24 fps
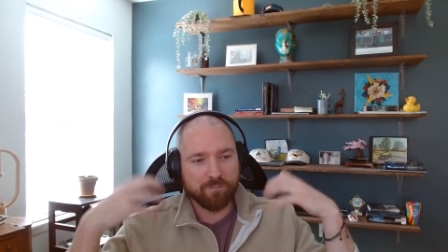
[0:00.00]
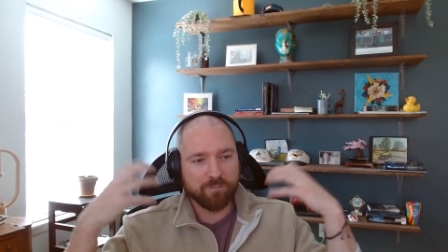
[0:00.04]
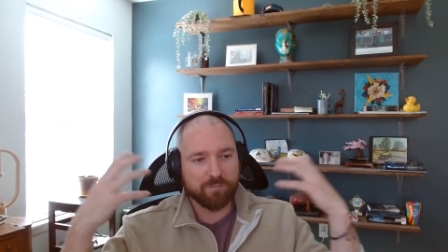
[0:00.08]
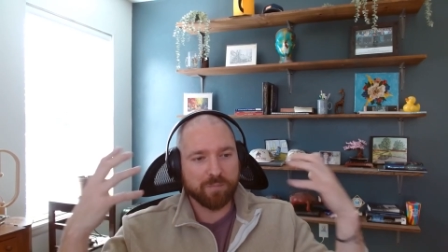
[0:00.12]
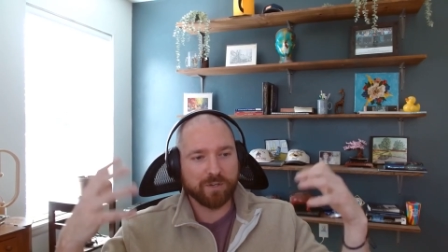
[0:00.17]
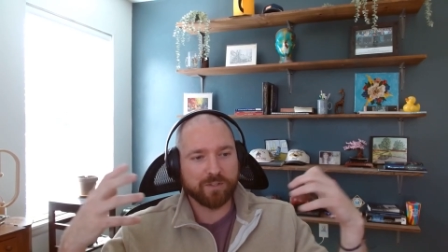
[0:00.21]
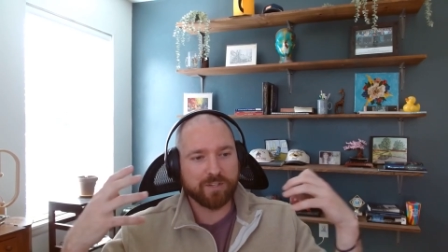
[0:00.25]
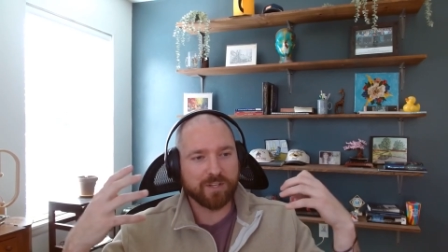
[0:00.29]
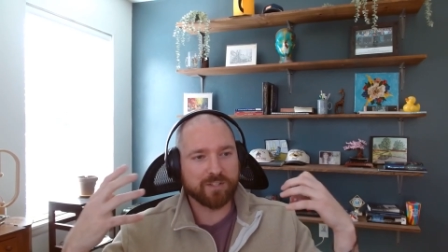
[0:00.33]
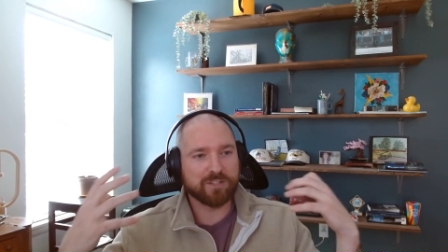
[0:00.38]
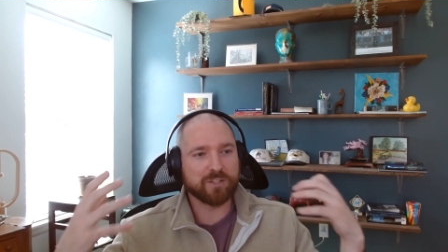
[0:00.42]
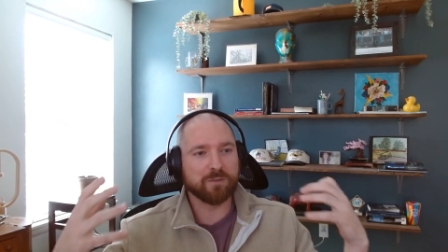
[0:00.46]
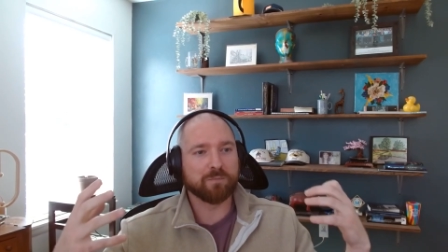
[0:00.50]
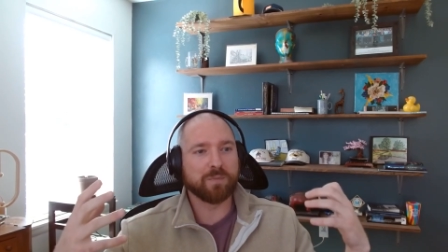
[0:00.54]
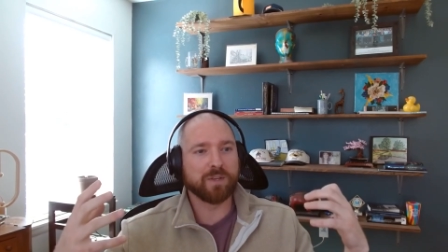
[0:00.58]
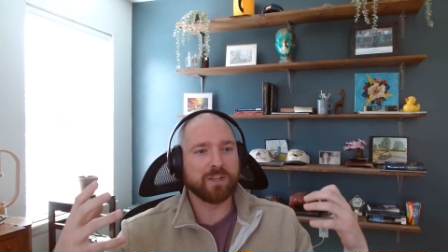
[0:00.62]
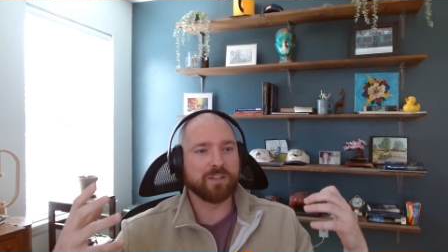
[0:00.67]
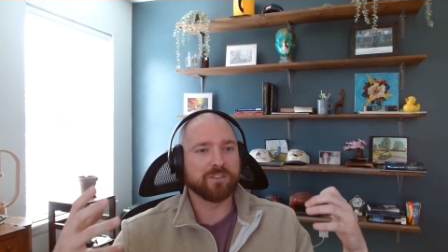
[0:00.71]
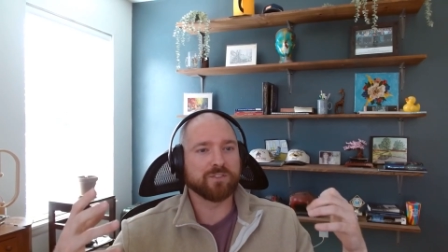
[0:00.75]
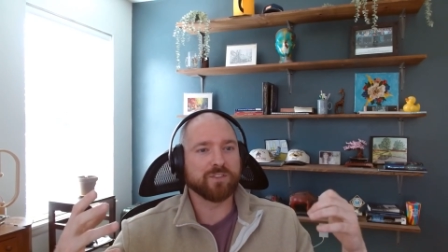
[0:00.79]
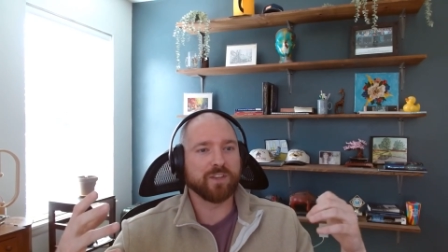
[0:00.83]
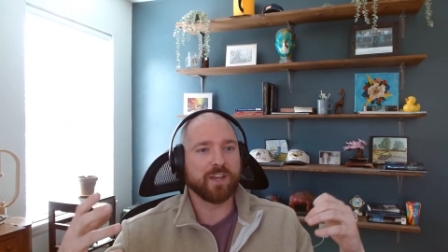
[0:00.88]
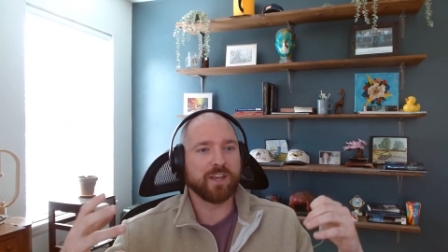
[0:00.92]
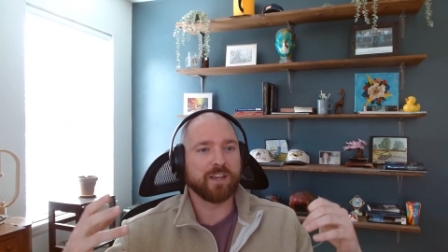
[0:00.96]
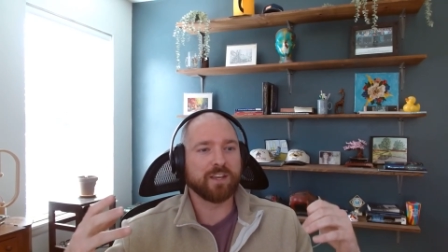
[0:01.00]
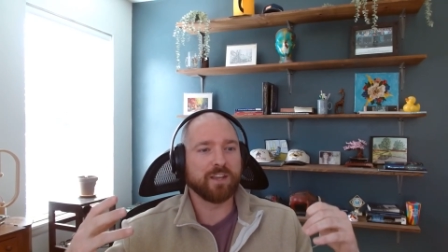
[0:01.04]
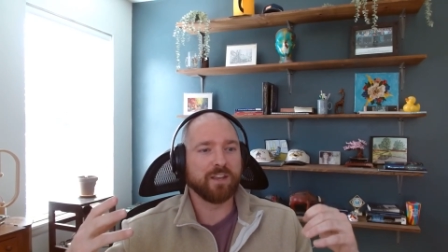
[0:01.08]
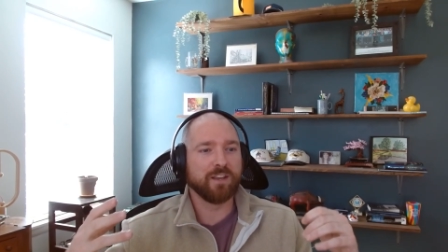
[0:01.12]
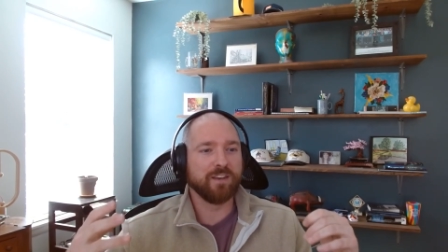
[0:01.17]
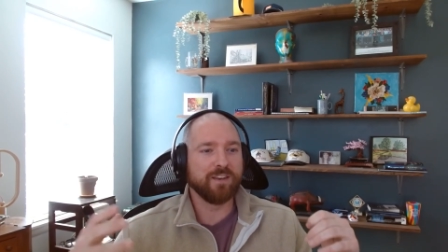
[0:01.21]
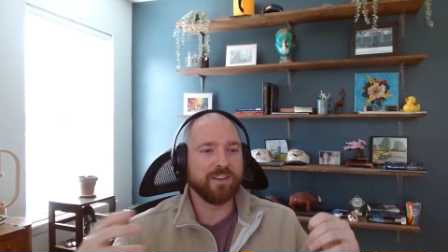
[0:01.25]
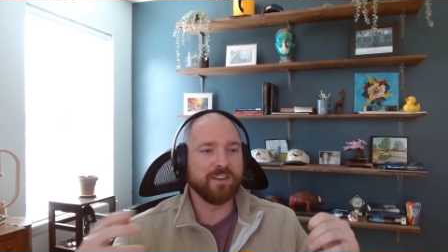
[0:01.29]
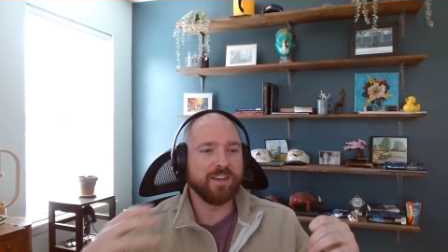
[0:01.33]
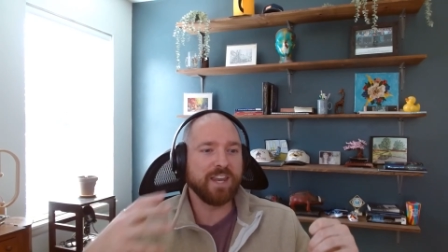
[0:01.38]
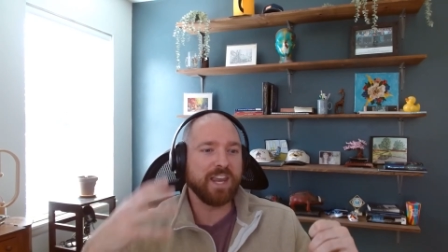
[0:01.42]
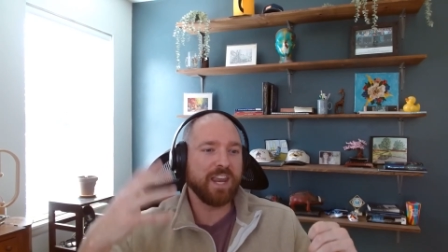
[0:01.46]
participants like
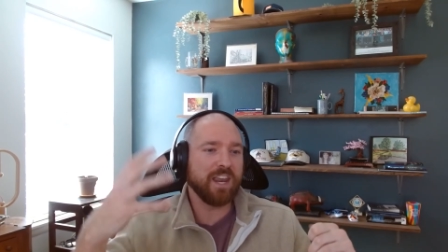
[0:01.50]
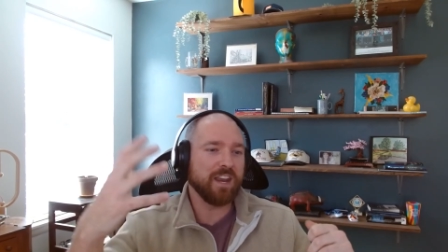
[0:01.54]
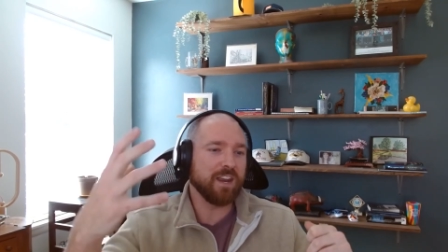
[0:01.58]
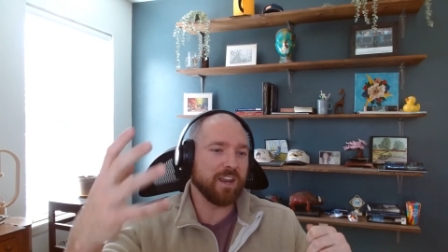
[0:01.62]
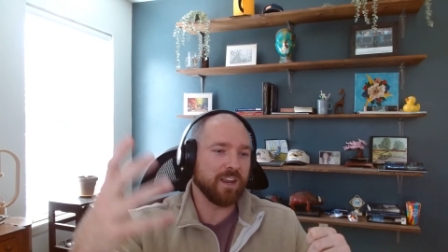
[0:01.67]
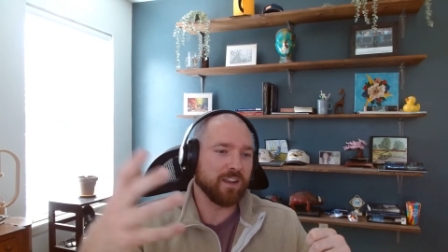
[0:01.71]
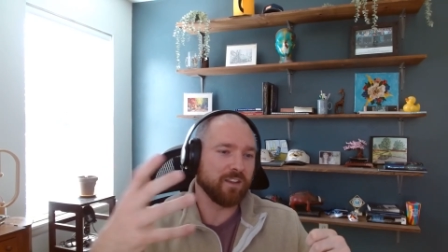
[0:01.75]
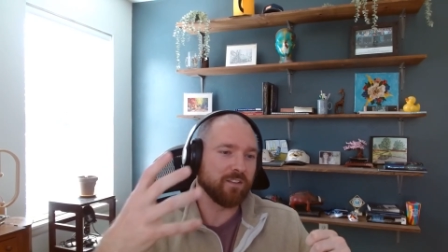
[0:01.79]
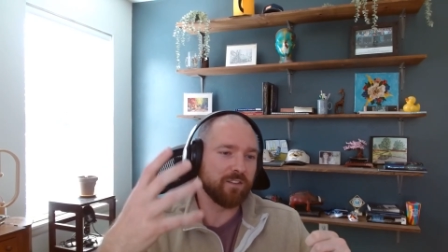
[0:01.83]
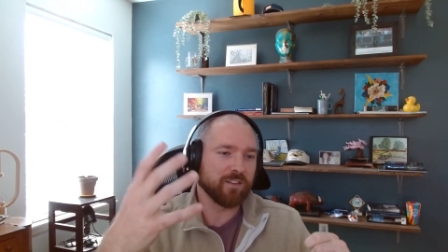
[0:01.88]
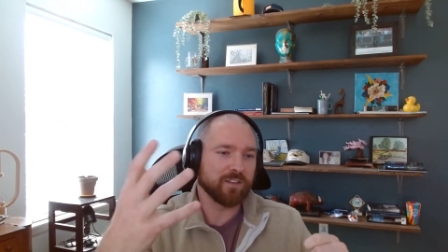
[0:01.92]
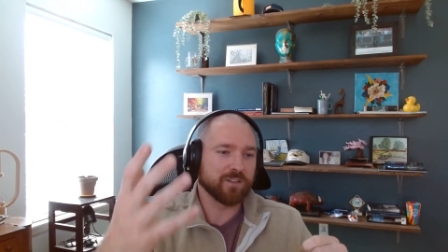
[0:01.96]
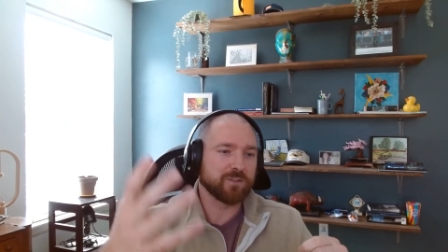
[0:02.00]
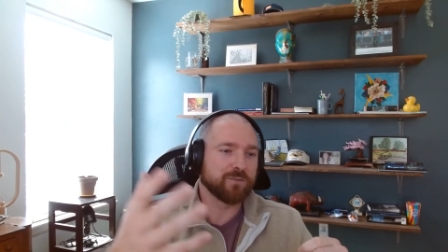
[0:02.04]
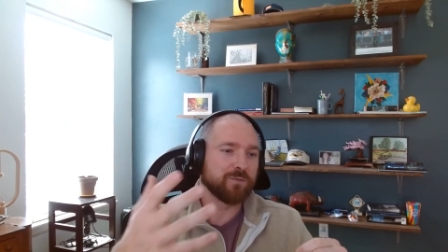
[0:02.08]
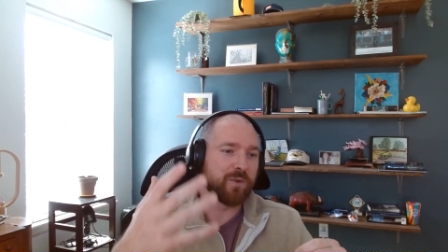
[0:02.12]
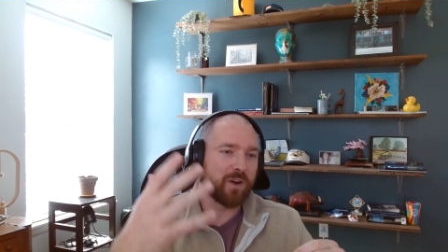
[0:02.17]
needing this